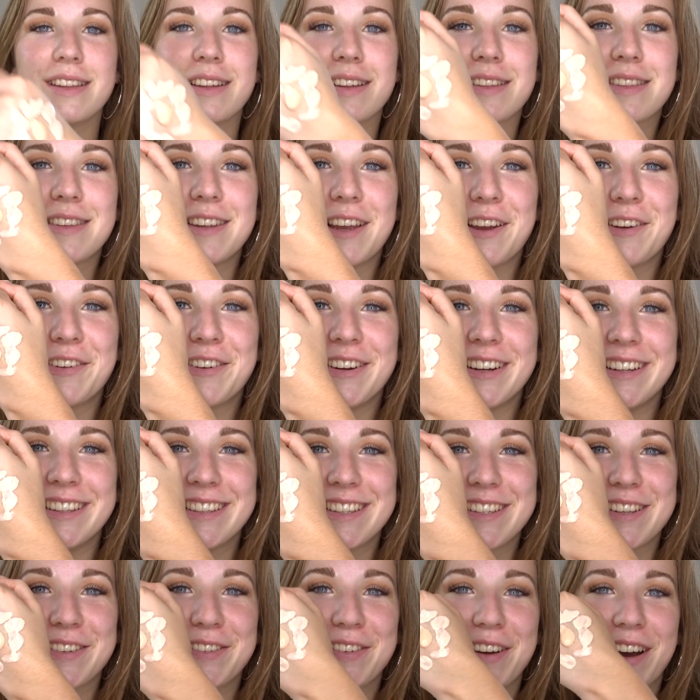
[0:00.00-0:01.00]
the
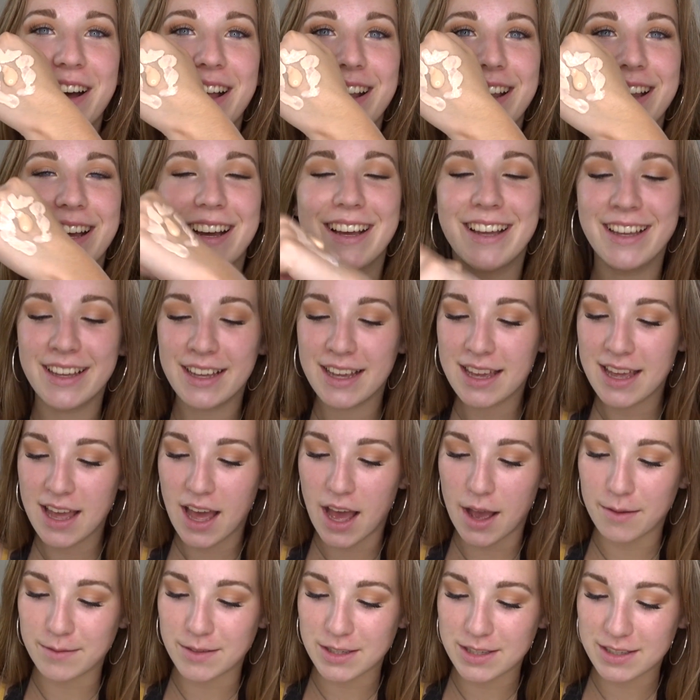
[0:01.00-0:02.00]
difference of colour?
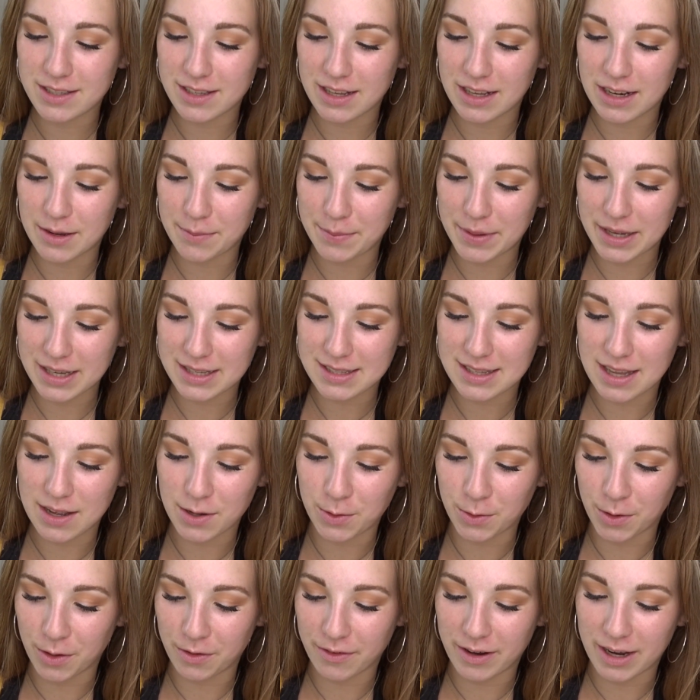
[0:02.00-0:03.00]
I'm just going to mix that
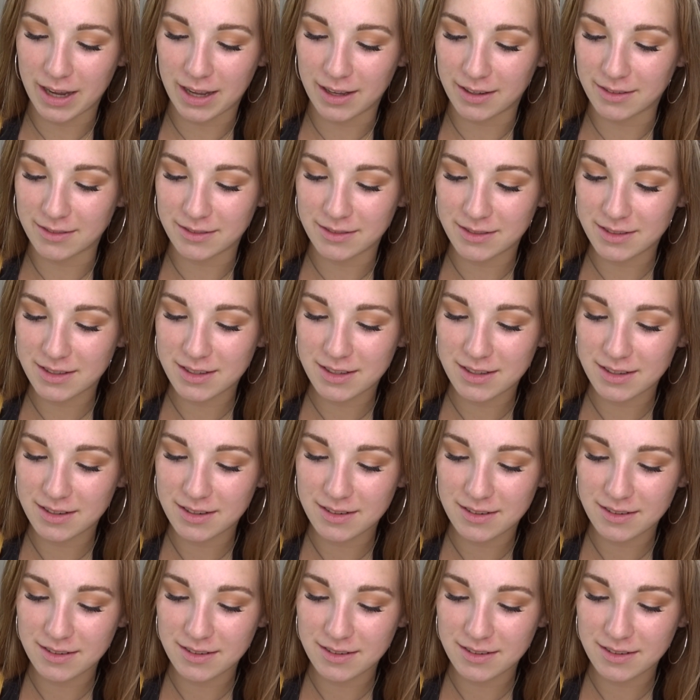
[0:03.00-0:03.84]
all around